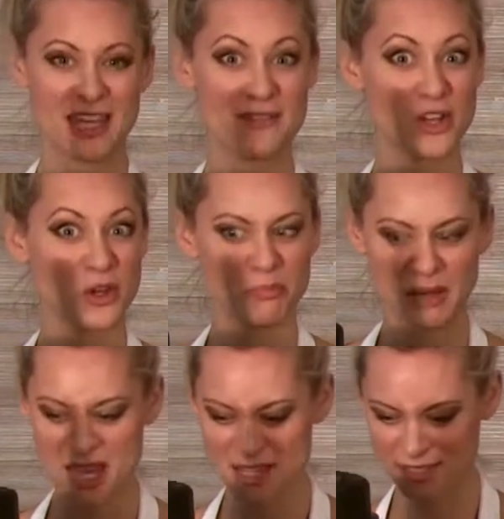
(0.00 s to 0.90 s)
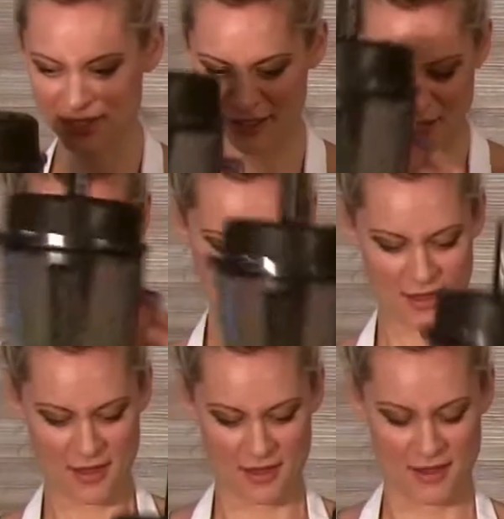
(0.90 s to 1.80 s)
Give it a good blitz.
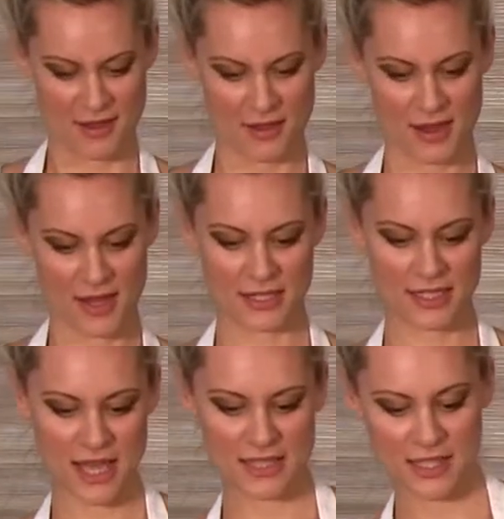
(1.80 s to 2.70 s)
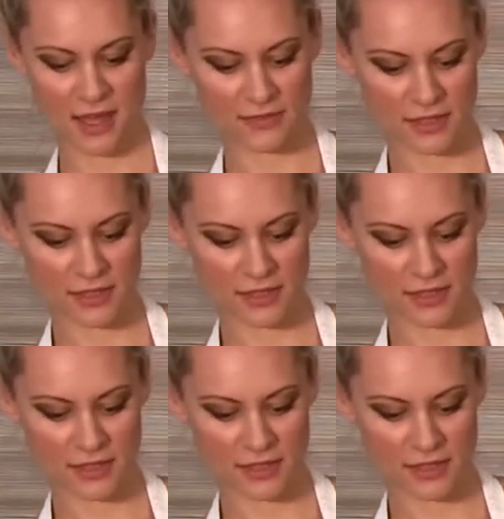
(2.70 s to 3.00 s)
And let's have